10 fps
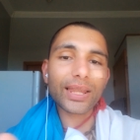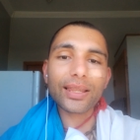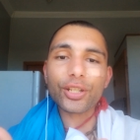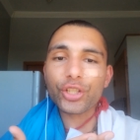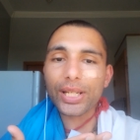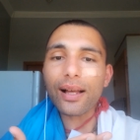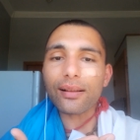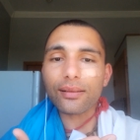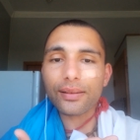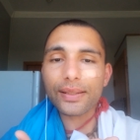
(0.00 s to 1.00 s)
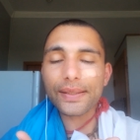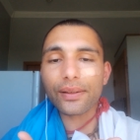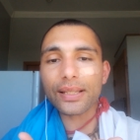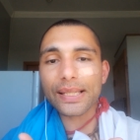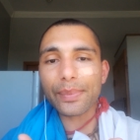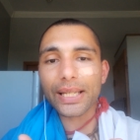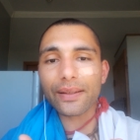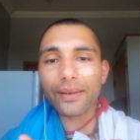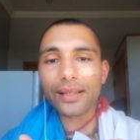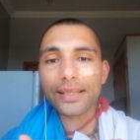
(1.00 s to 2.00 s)
the shell, so to speak,
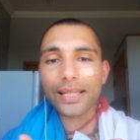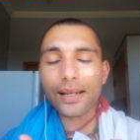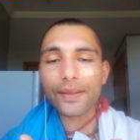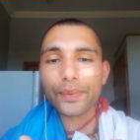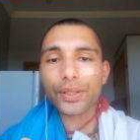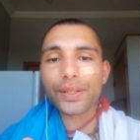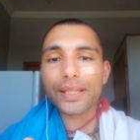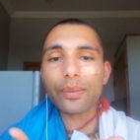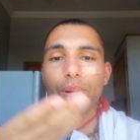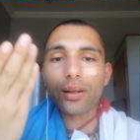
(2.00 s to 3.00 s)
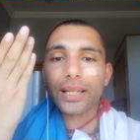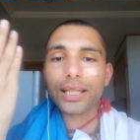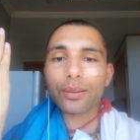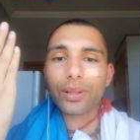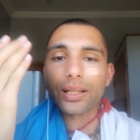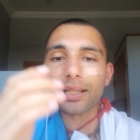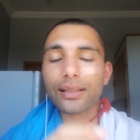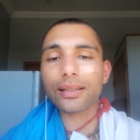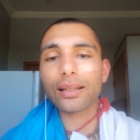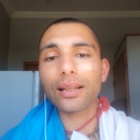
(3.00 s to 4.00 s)
of ourselves, which is the body and the
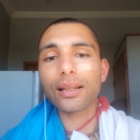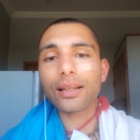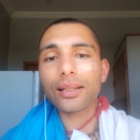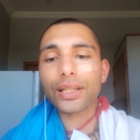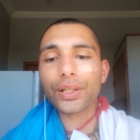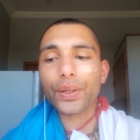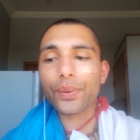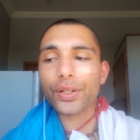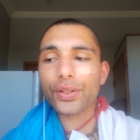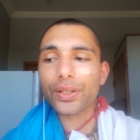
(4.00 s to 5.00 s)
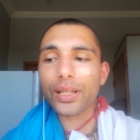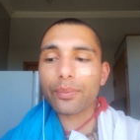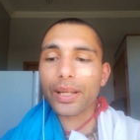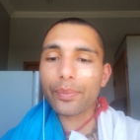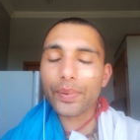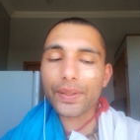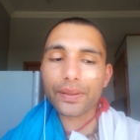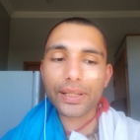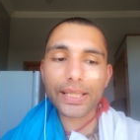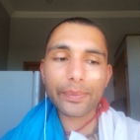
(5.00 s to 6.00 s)
mind, you know, which in my
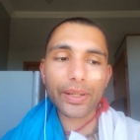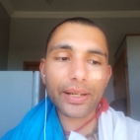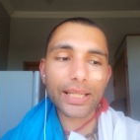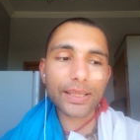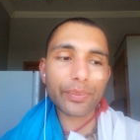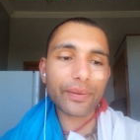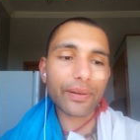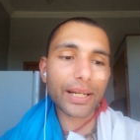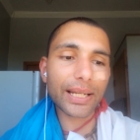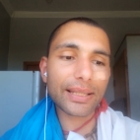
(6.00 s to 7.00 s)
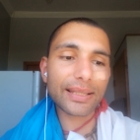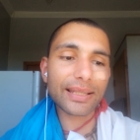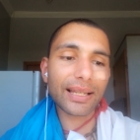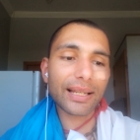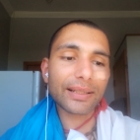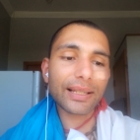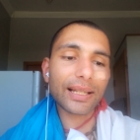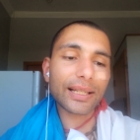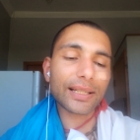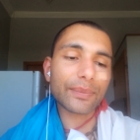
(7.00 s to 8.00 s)
personal experience provides
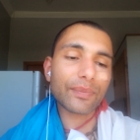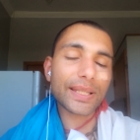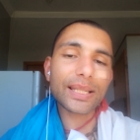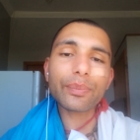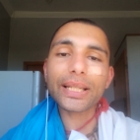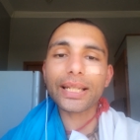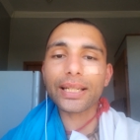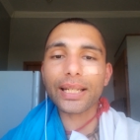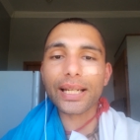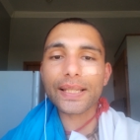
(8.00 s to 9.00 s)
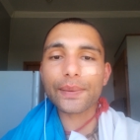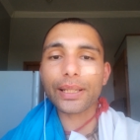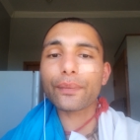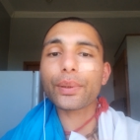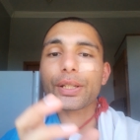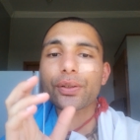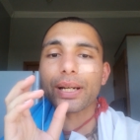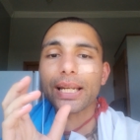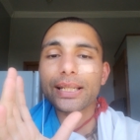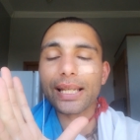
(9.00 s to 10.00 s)
um, simply headaches whenever we
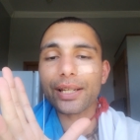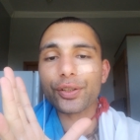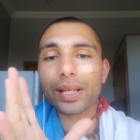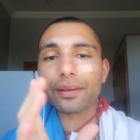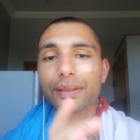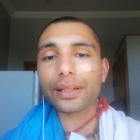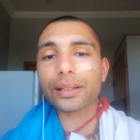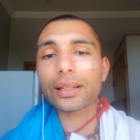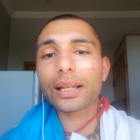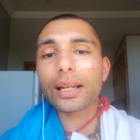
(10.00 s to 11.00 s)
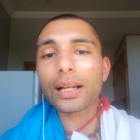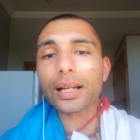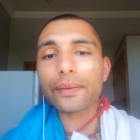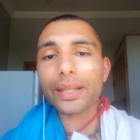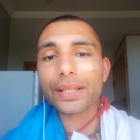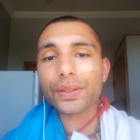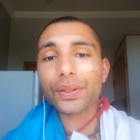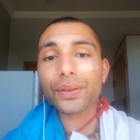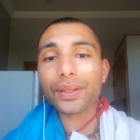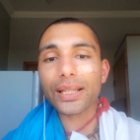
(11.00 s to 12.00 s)
try and take shelter of these
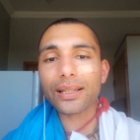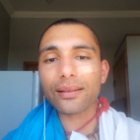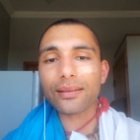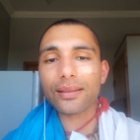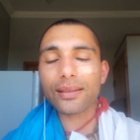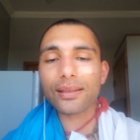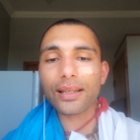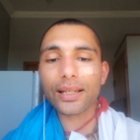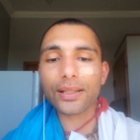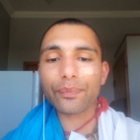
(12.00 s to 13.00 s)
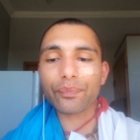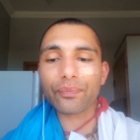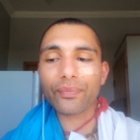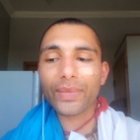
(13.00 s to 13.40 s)
two things. Um,